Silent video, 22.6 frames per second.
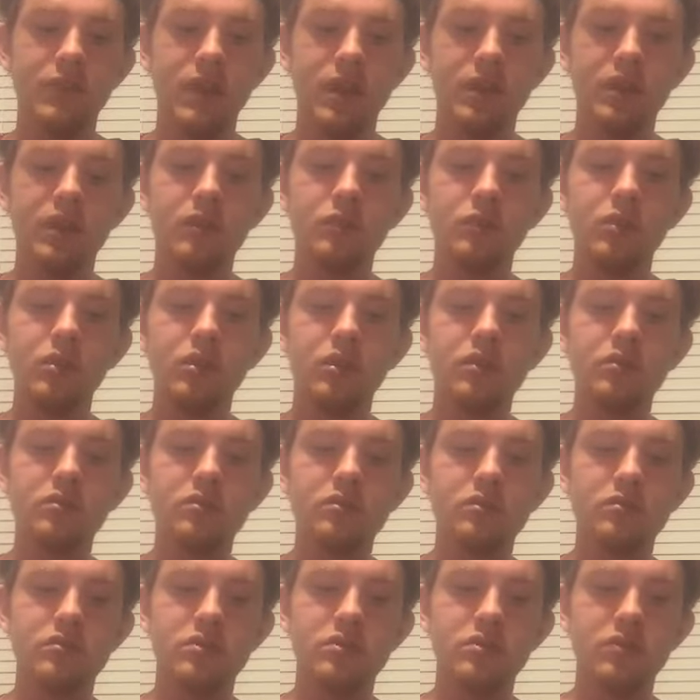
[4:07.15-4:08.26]
And then we
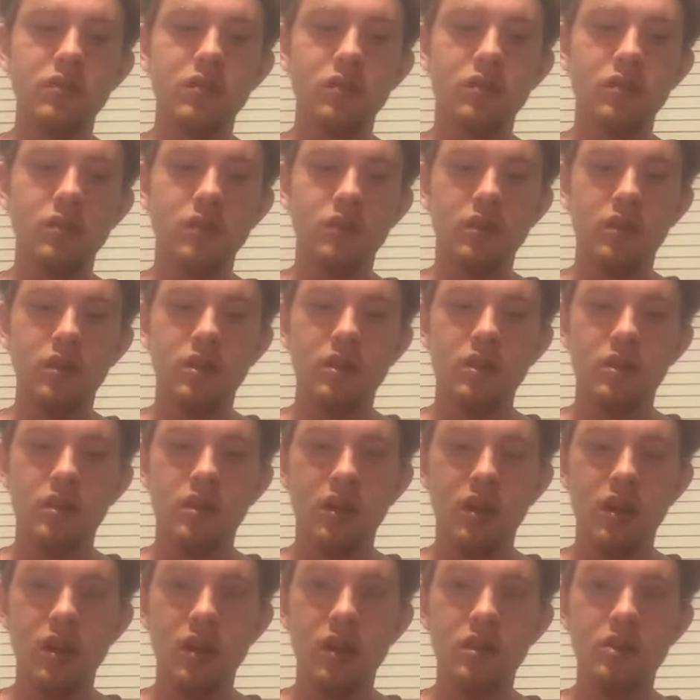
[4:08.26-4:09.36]
also saw
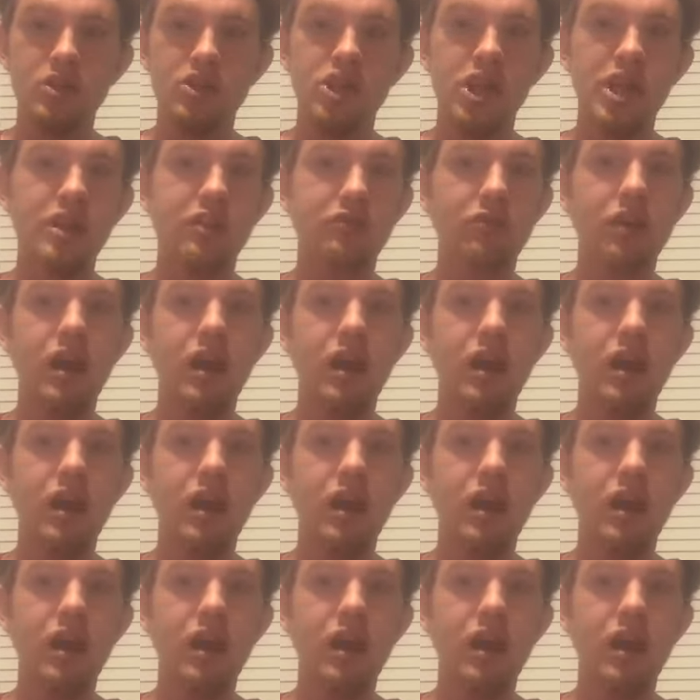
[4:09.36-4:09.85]
Jake